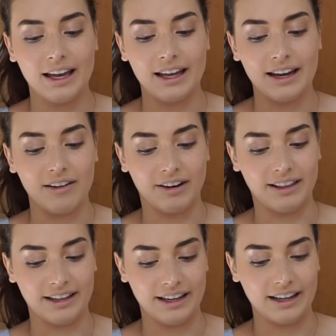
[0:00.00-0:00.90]
and
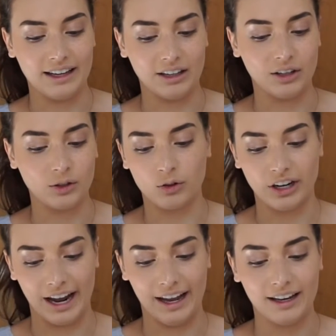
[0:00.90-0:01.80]
everything and it looks
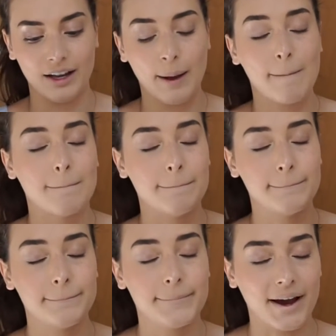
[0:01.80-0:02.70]
great.
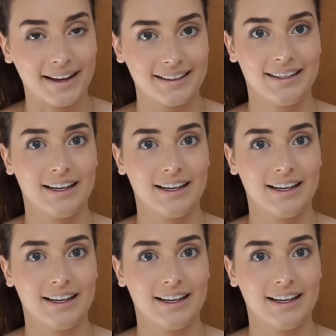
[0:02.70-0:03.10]
But